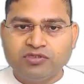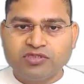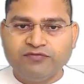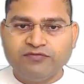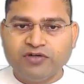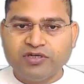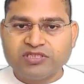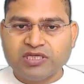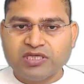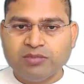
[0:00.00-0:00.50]
Say
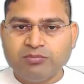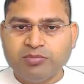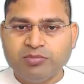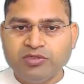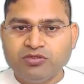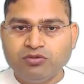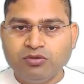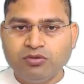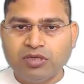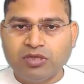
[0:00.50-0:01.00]
for
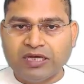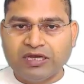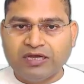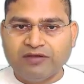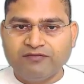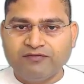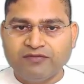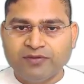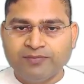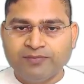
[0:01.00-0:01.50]
example, you
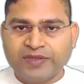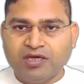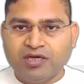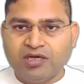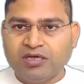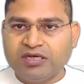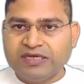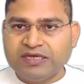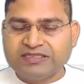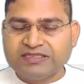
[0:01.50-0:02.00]
have
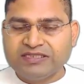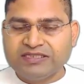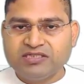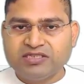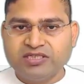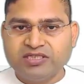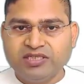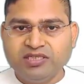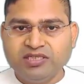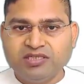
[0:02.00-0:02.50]
a Excel
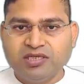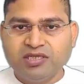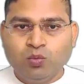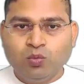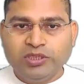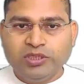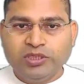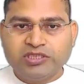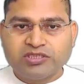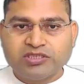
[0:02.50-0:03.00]
sheet
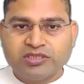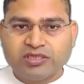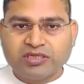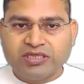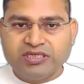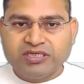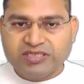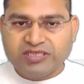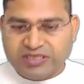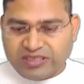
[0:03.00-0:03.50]
which
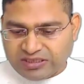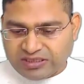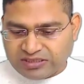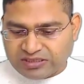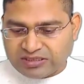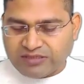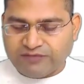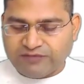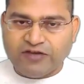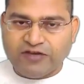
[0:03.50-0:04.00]

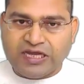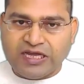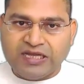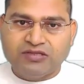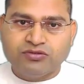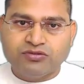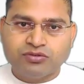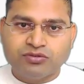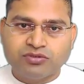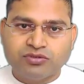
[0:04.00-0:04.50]
contains the
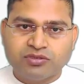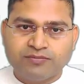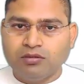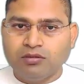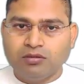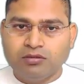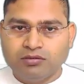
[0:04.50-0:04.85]
values,